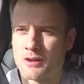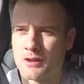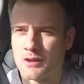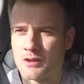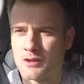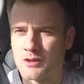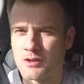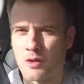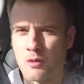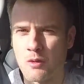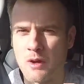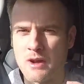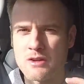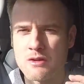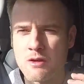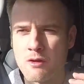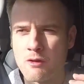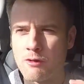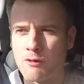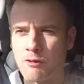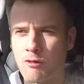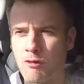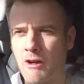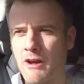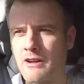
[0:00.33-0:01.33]
So when your
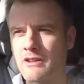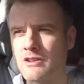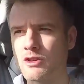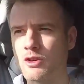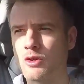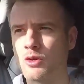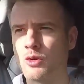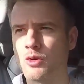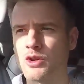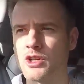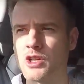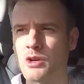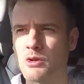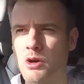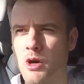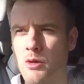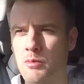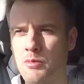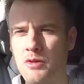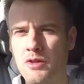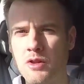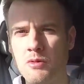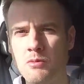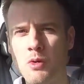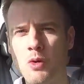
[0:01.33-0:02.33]
friend calls you
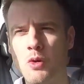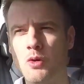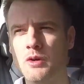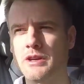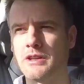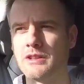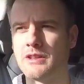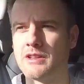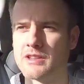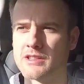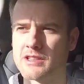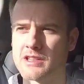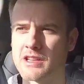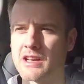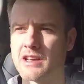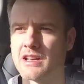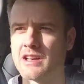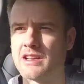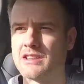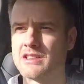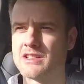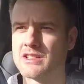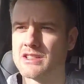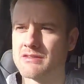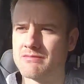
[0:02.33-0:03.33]
up in the morning and
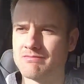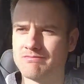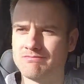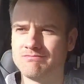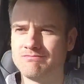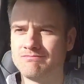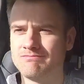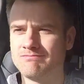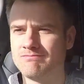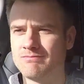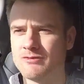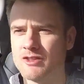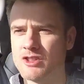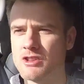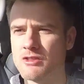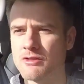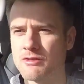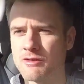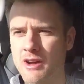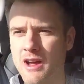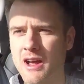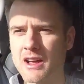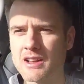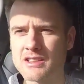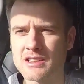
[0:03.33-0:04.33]
says, do you
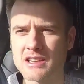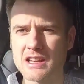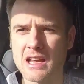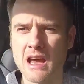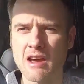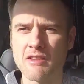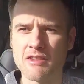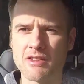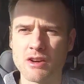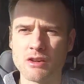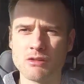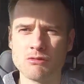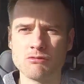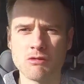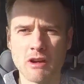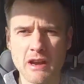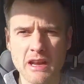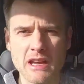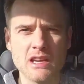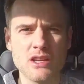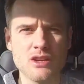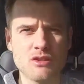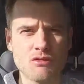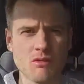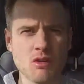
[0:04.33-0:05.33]
fancy having a
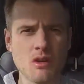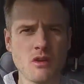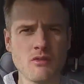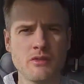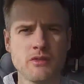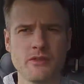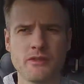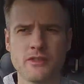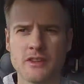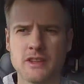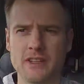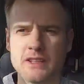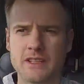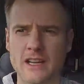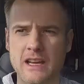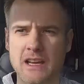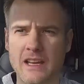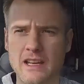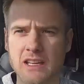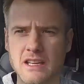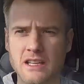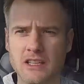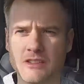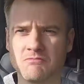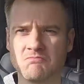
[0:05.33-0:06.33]
Range Rover for the
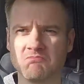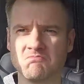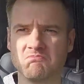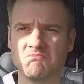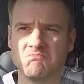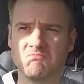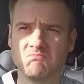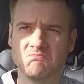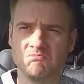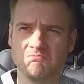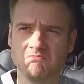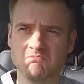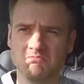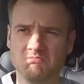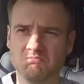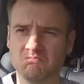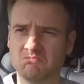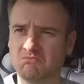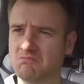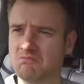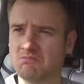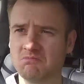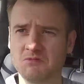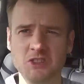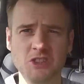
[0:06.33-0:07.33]
day?
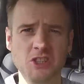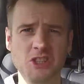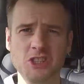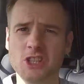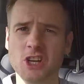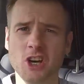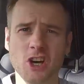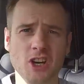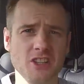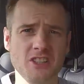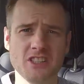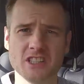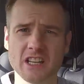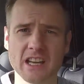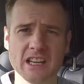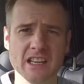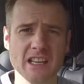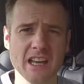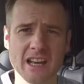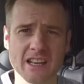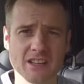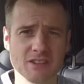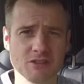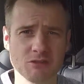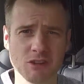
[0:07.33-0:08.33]
You gotta say
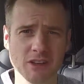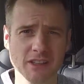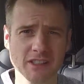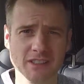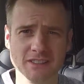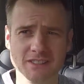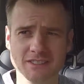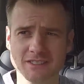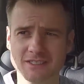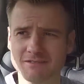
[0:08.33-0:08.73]
yes, right?